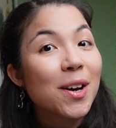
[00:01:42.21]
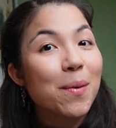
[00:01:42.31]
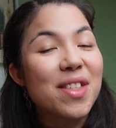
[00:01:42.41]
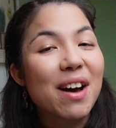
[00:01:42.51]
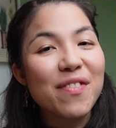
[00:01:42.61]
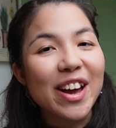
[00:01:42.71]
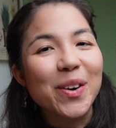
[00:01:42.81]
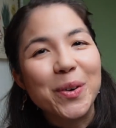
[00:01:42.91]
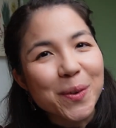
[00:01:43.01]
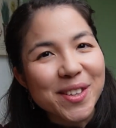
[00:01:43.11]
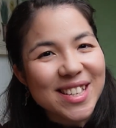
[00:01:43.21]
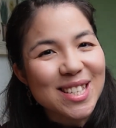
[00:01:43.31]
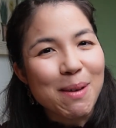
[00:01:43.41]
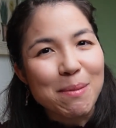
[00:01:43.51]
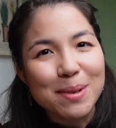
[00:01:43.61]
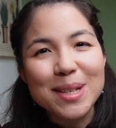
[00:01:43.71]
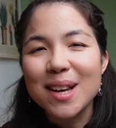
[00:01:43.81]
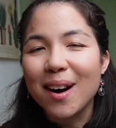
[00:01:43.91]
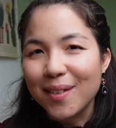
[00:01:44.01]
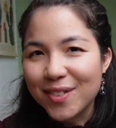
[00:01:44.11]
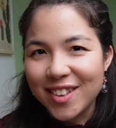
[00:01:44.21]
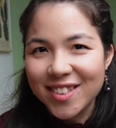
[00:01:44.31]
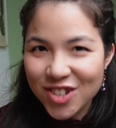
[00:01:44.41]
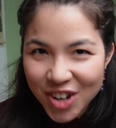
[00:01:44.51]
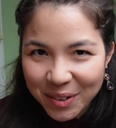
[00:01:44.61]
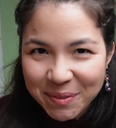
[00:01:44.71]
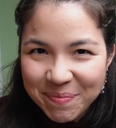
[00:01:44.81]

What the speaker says: with our fellow audience members after the show.